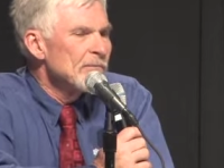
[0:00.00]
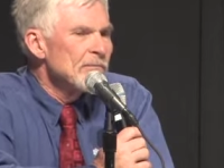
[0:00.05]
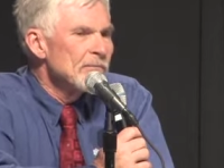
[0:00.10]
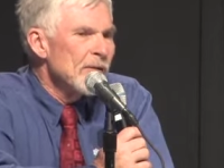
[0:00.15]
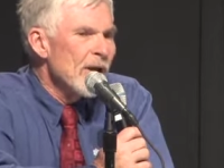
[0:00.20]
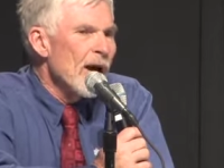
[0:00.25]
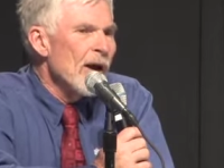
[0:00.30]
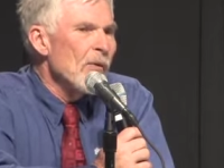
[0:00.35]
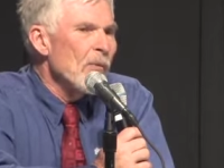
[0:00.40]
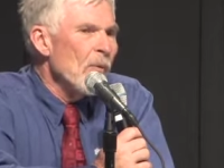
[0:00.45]

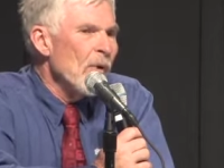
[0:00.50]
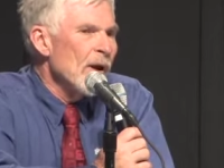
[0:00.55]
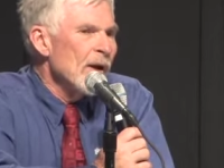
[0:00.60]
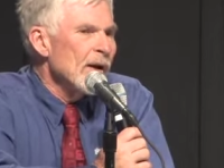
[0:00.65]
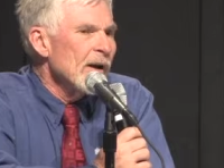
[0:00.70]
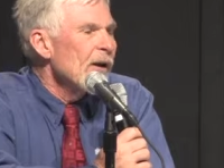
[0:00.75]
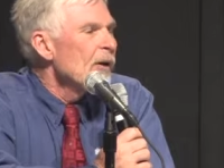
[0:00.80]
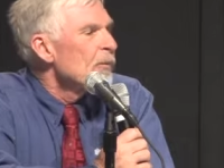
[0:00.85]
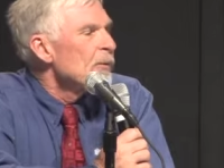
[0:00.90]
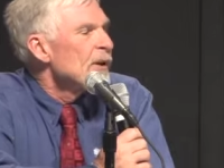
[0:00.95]
not want
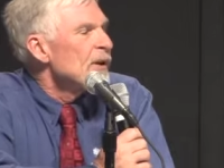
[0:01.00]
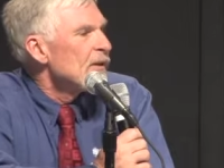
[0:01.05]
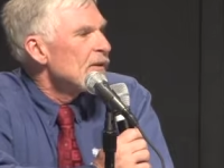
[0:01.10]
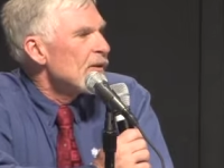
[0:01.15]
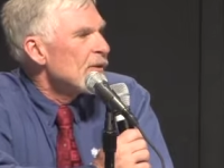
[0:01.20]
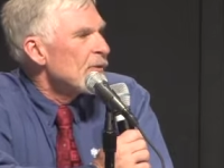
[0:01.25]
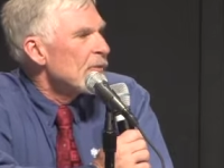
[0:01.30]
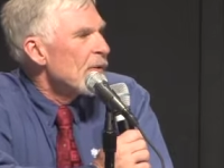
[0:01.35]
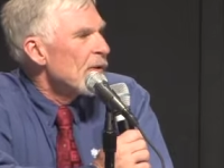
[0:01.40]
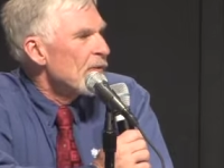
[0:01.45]
to come into
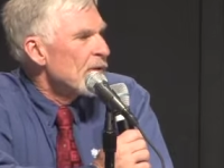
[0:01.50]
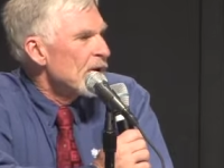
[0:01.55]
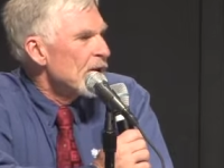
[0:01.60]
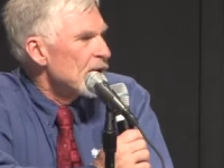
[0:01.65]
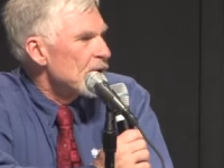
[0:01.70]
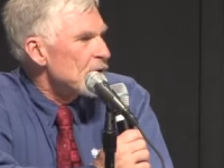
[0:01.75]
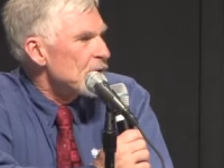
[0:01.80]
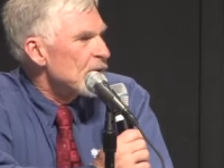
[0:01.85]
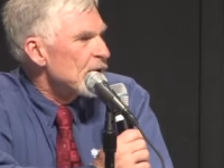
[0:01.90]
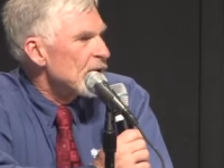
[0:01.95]
the river
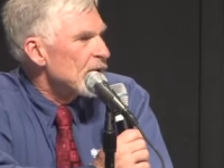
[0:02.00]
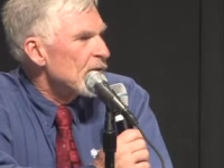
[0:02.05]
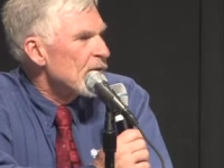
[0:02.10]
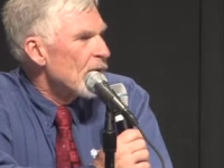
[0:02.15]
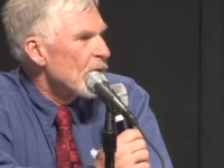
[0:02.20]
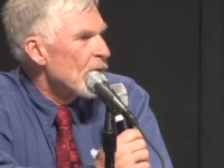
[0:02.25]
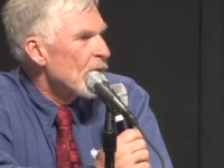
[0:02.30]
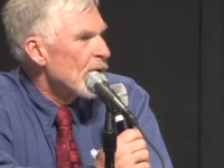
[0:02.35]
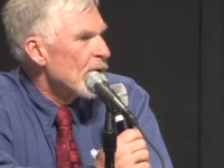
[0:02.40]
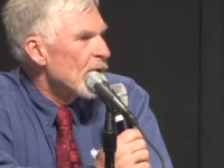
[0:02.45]
district
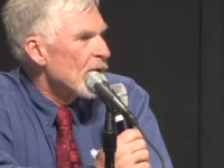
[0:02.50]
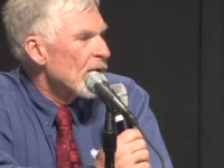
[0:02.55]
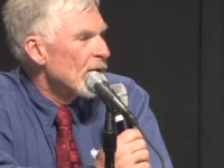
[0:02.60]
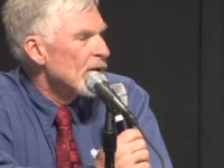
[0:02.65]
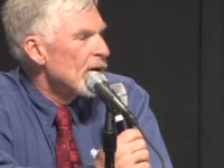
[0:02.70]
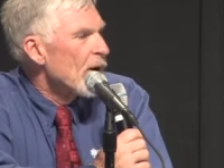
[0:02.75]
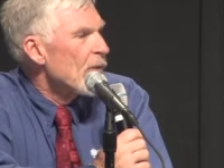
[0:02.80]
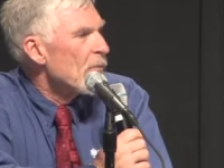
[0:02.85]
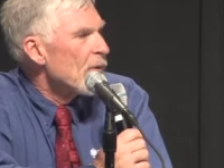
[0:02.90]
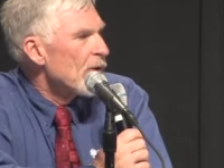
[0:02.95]
for a
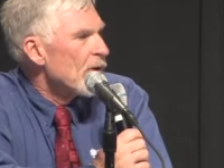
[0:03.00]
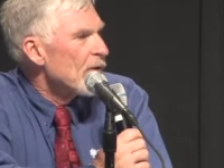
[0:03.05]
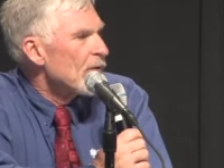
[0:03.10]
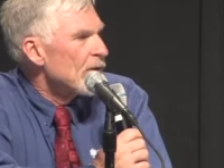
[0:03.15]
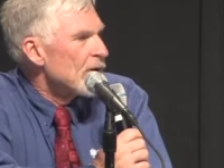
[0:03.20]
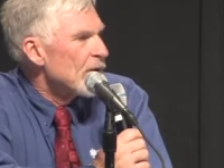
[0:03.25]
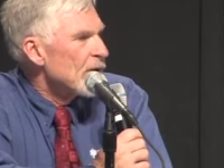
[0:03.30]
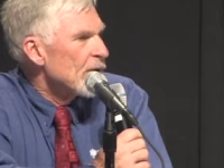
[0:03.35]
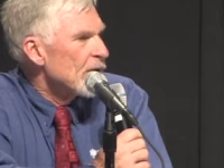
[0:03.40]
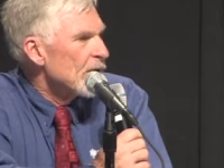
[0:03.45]
number of
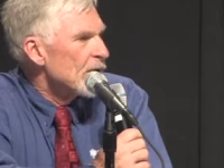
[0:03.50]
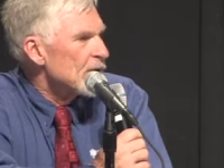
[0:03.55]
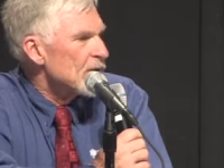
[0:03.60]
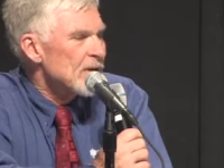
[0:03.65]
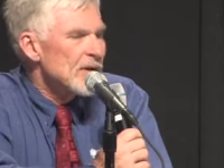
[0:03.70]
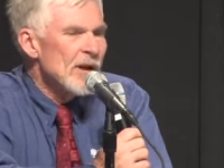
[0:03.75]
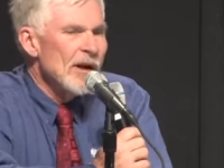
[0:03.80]
years.